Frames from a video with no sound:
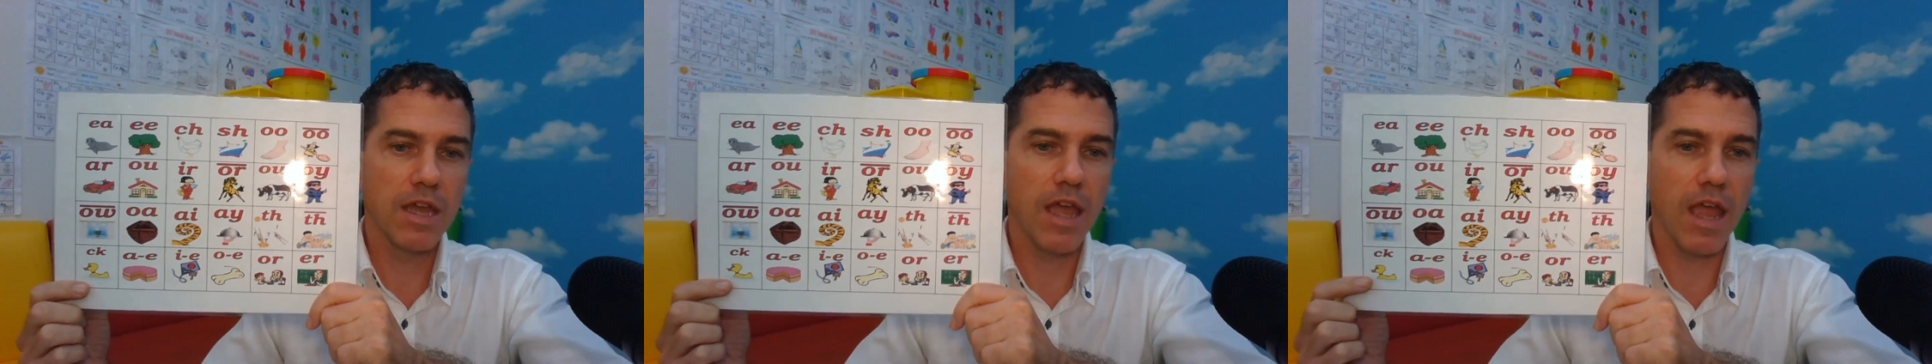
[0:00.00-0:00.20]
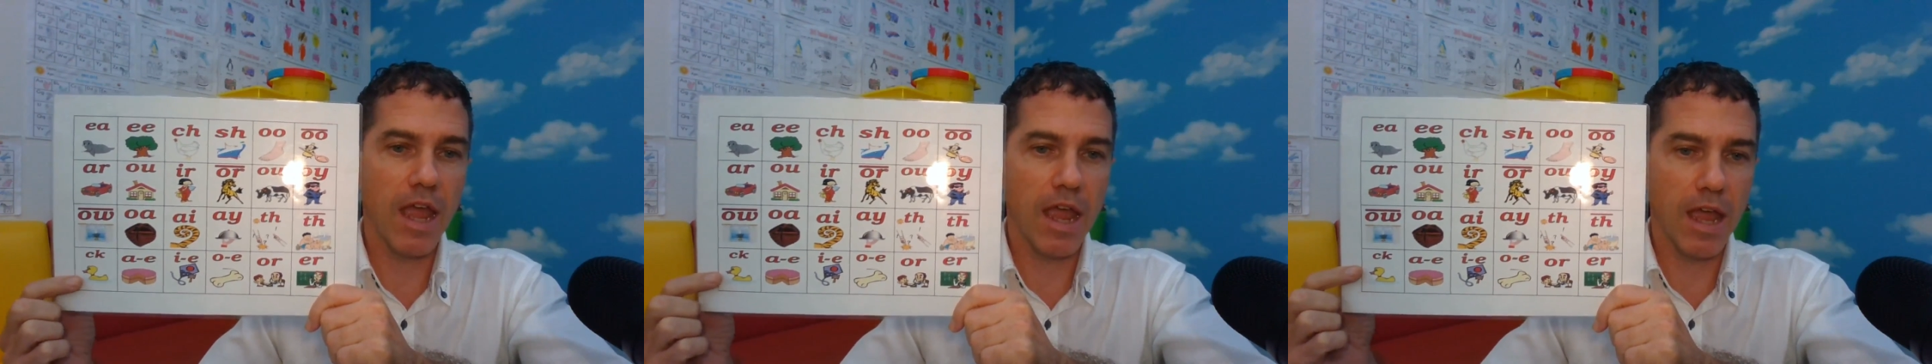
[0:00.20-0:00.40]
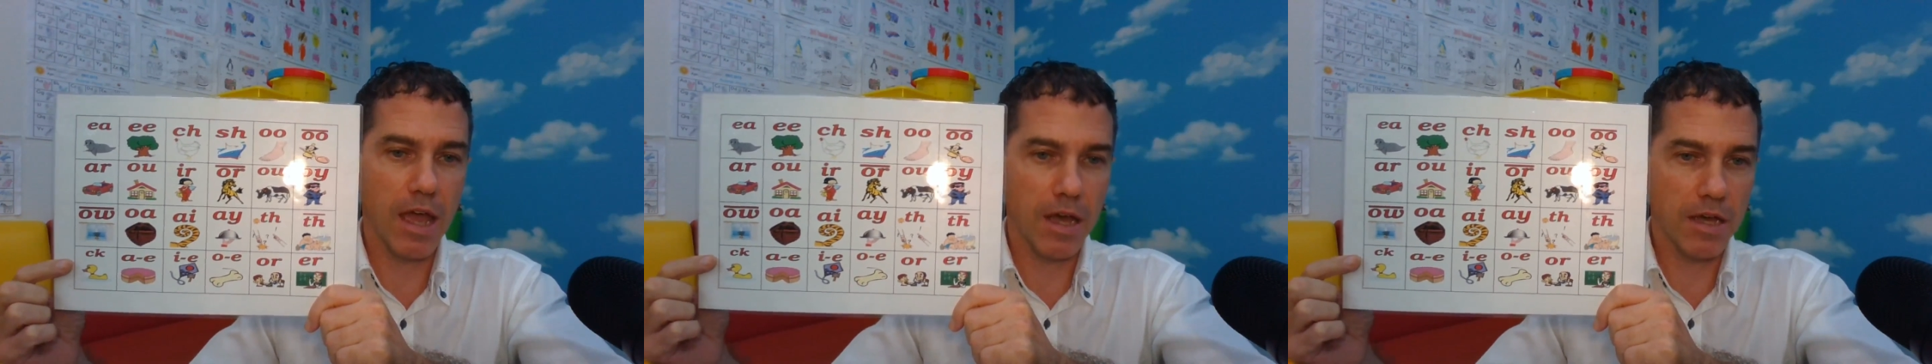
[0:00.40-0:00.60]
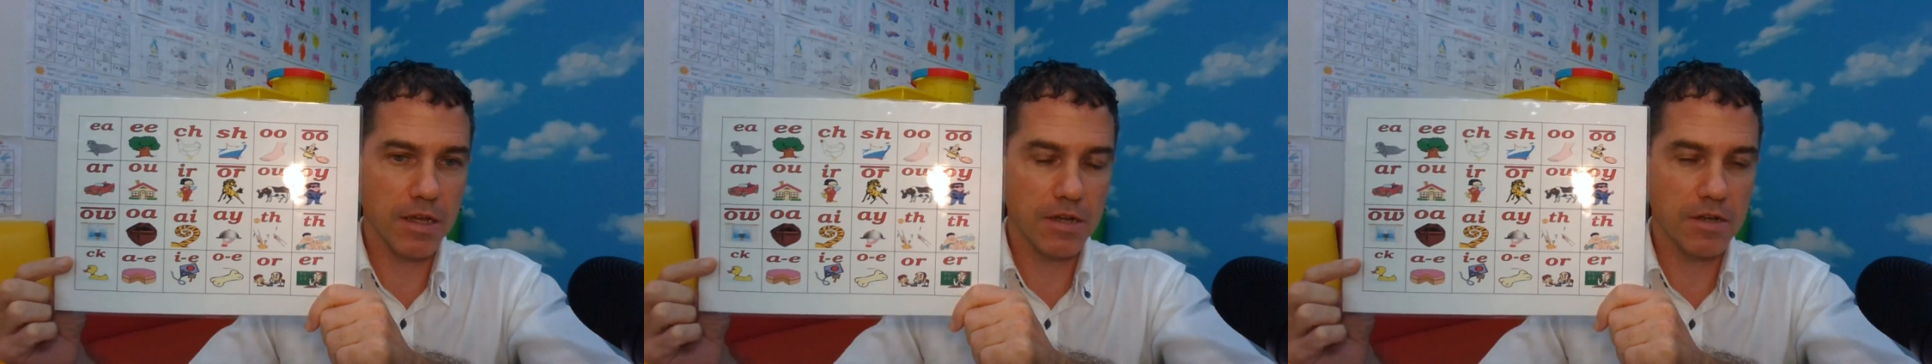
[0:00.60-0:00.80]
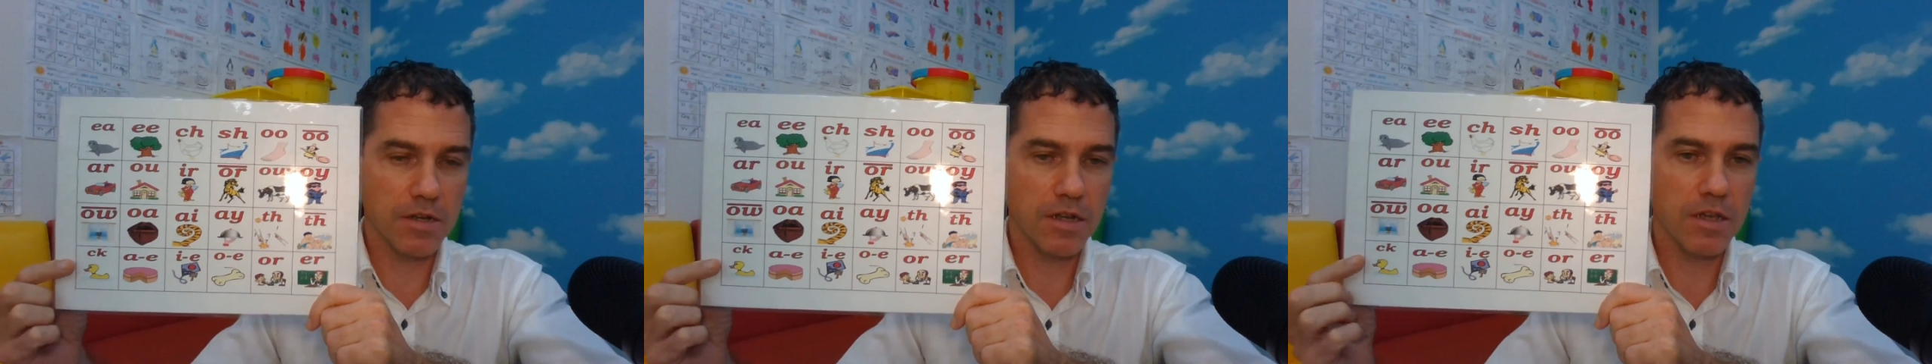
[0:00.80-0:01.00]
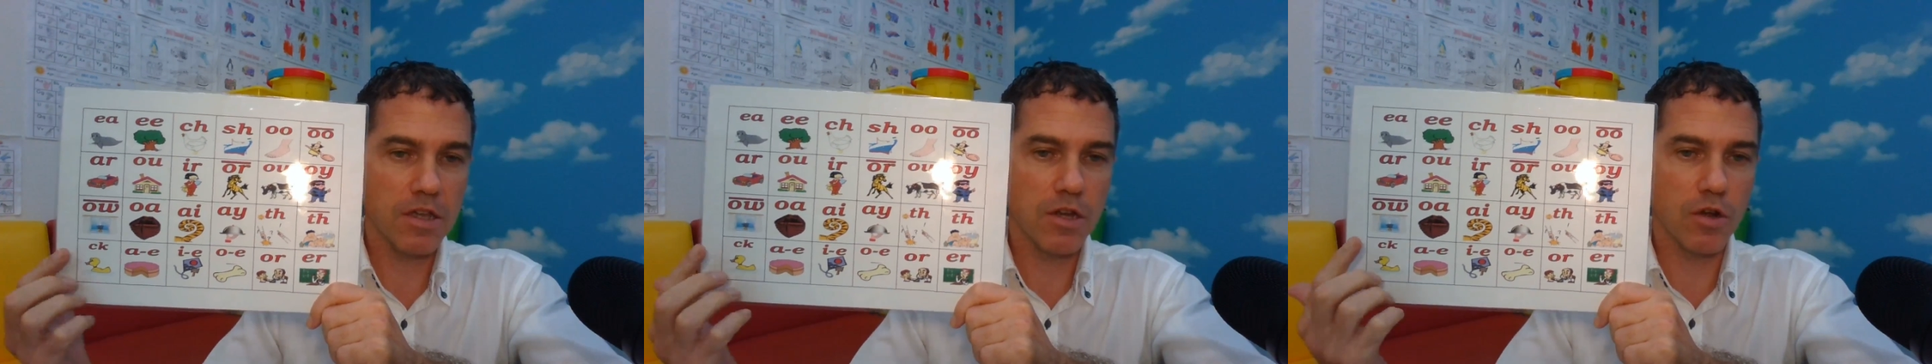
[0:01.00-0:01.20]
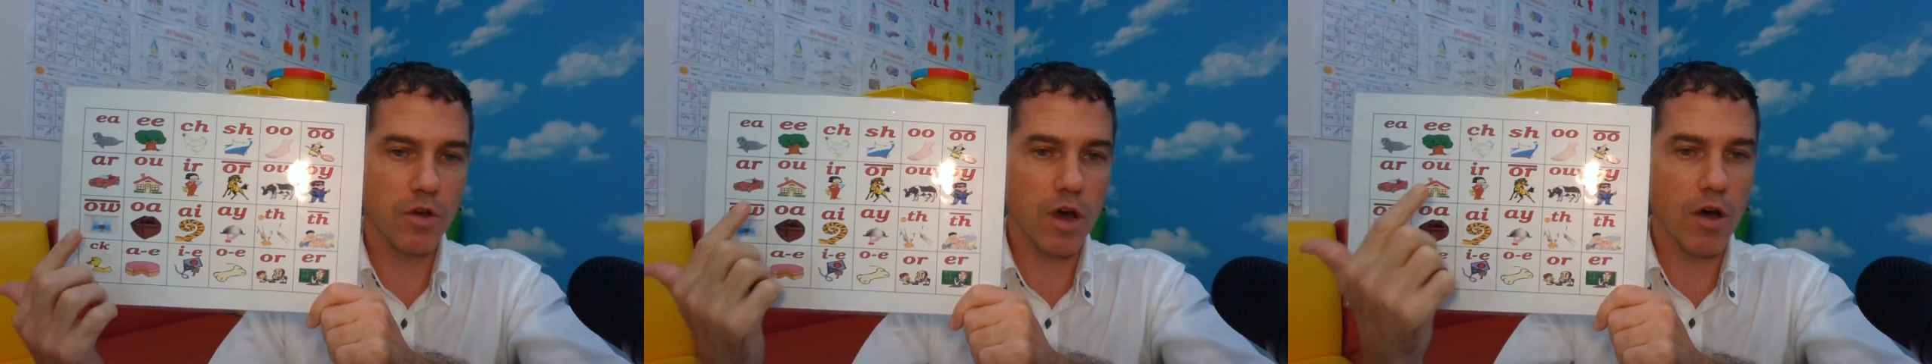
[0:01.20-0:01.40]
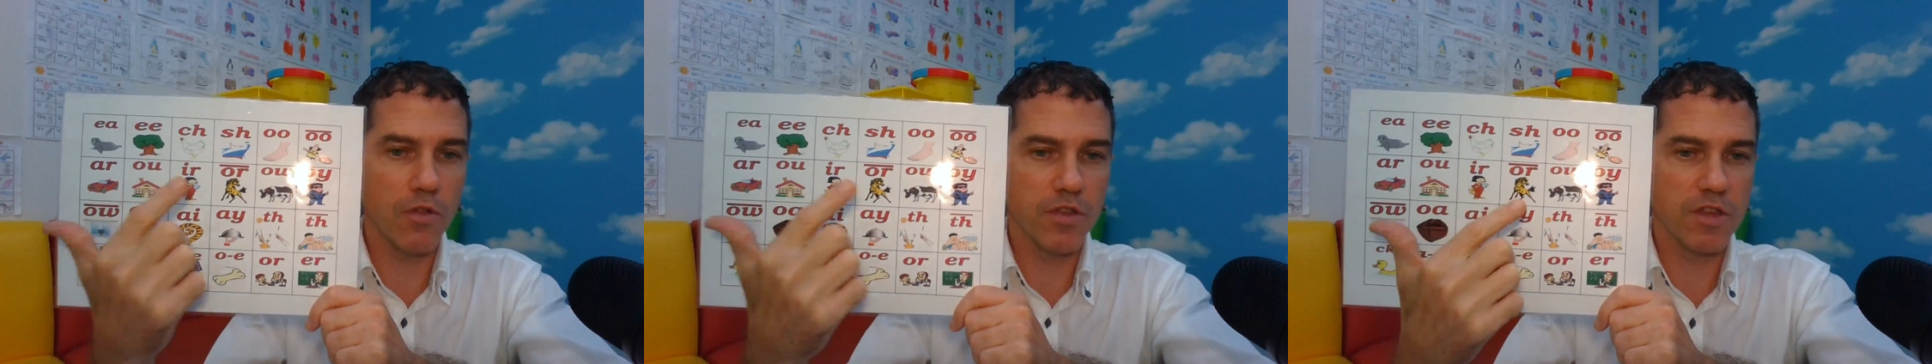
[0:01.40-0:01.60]
And,
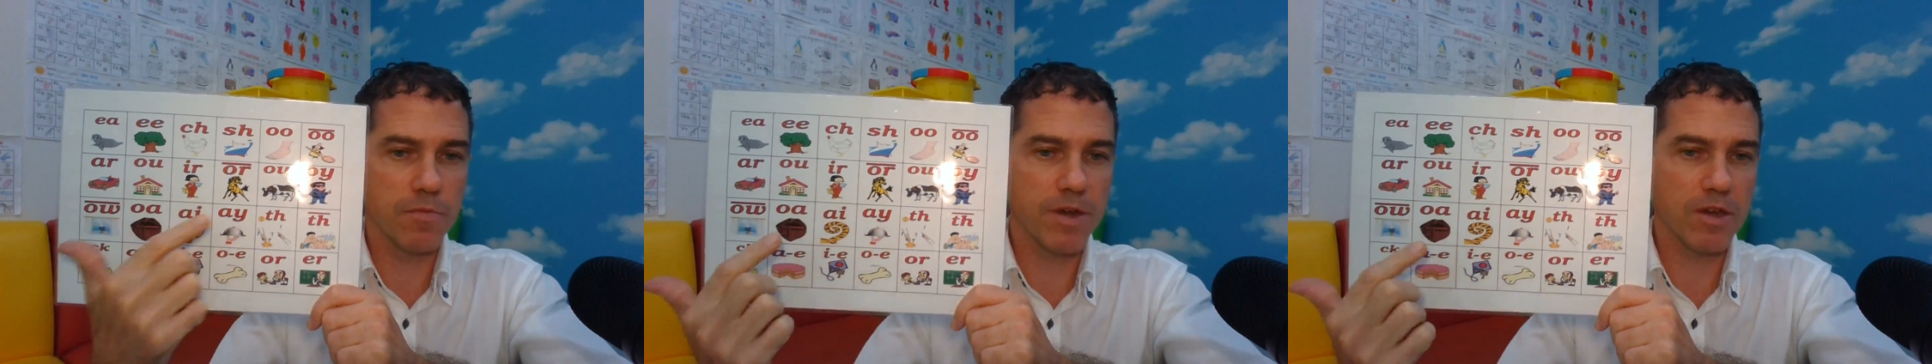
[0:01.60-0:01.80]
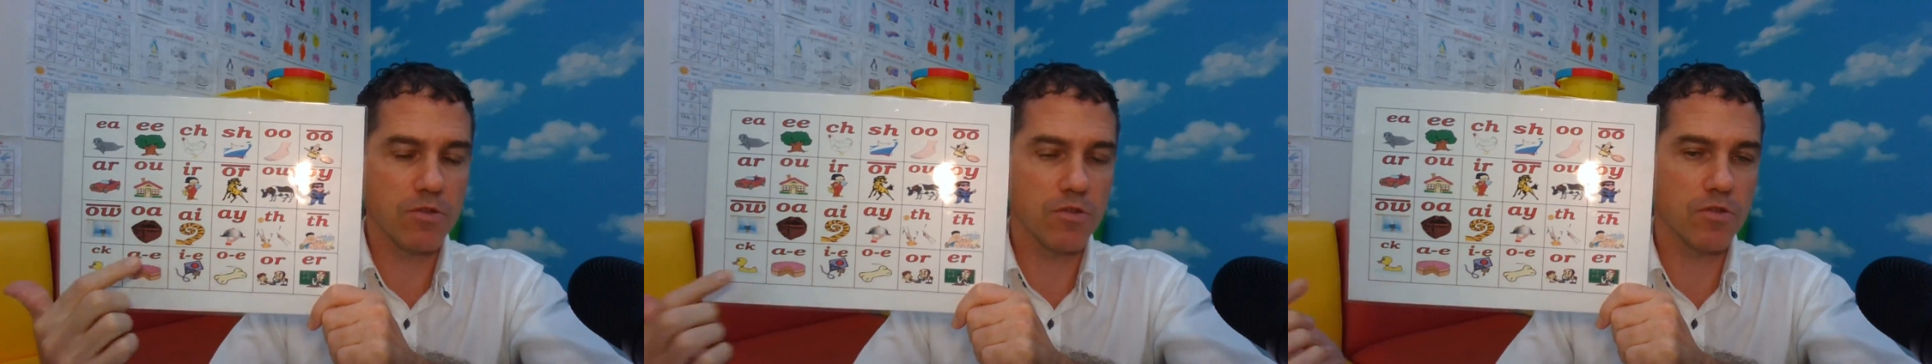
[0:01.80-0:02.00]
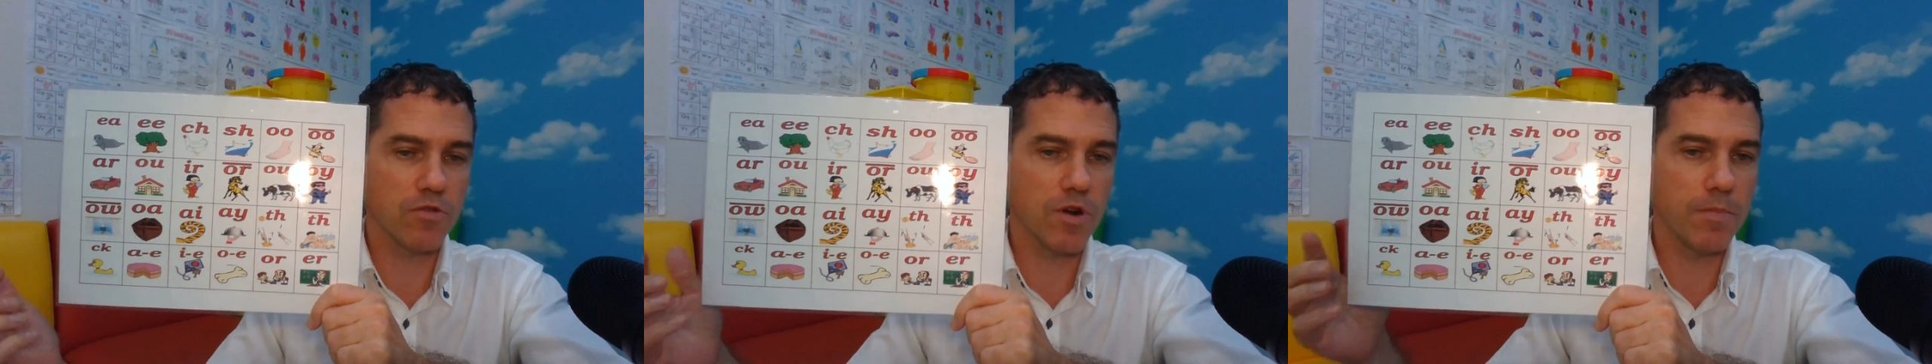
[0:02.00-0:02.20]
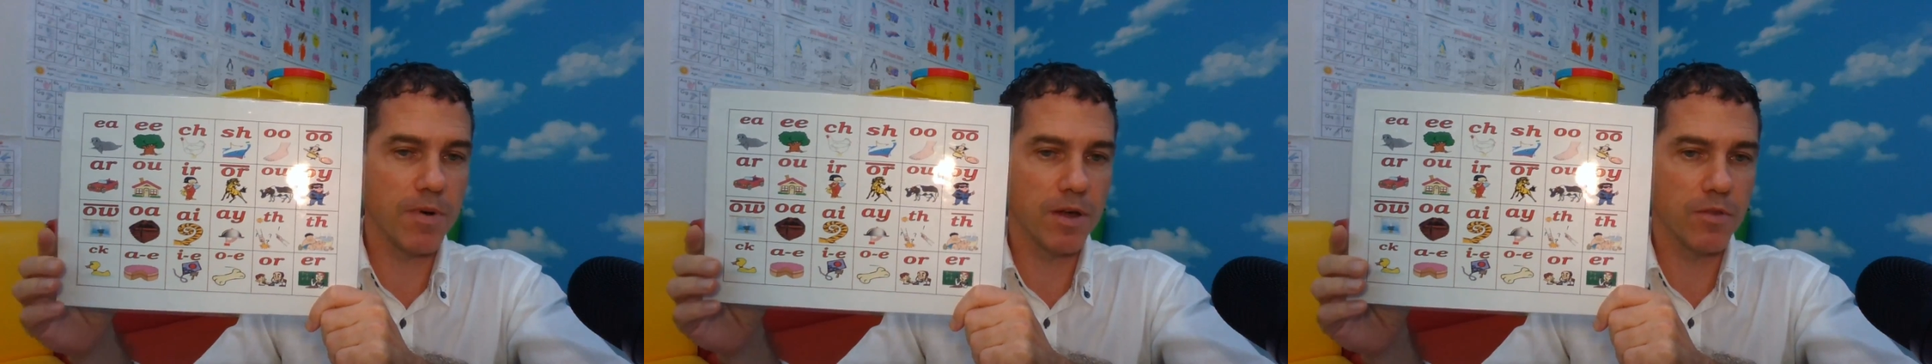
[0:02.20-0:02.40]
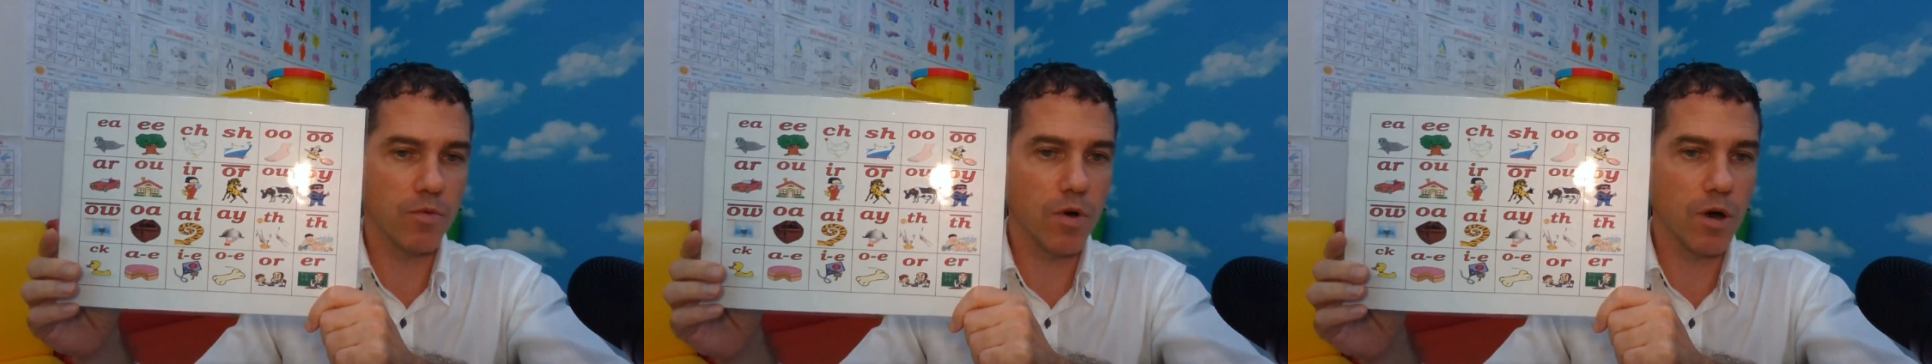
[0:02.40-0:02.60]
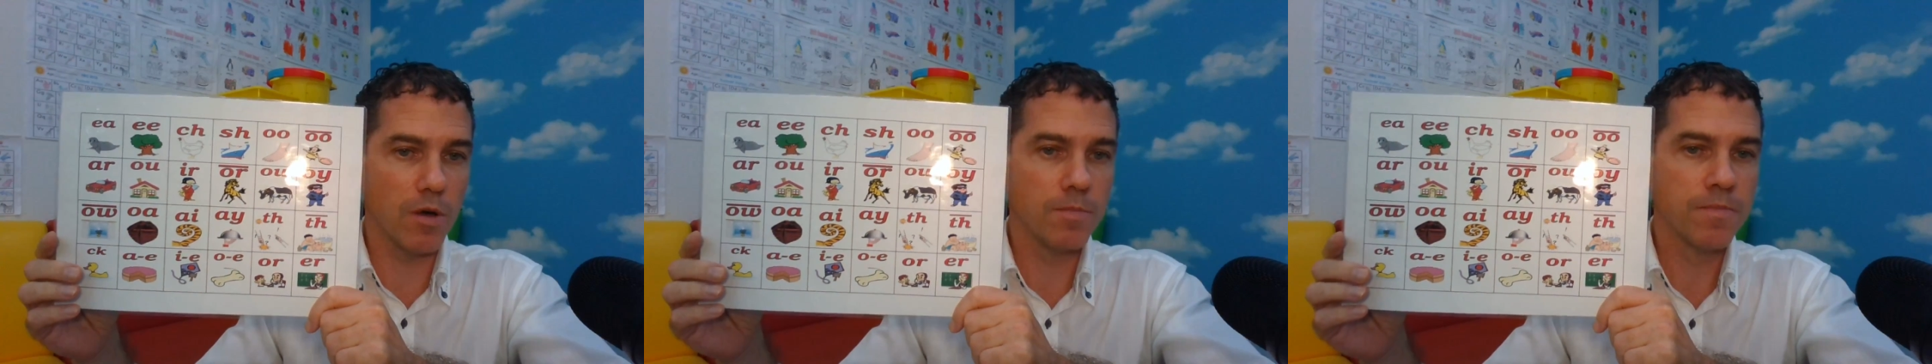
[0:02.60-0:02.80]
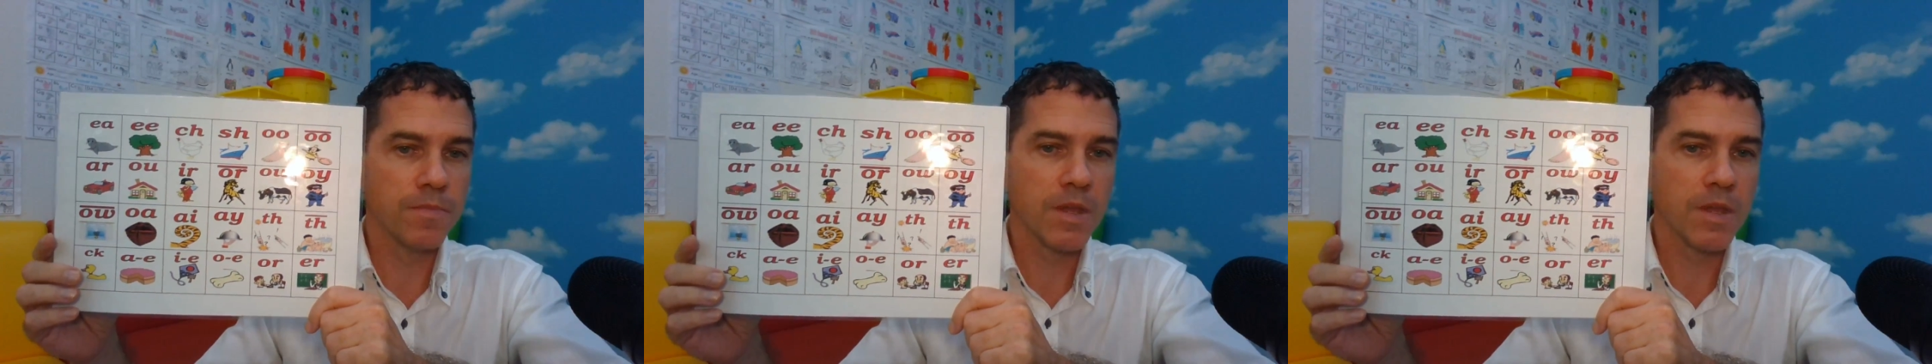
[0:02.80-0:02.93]
all these pictures are up on the wall.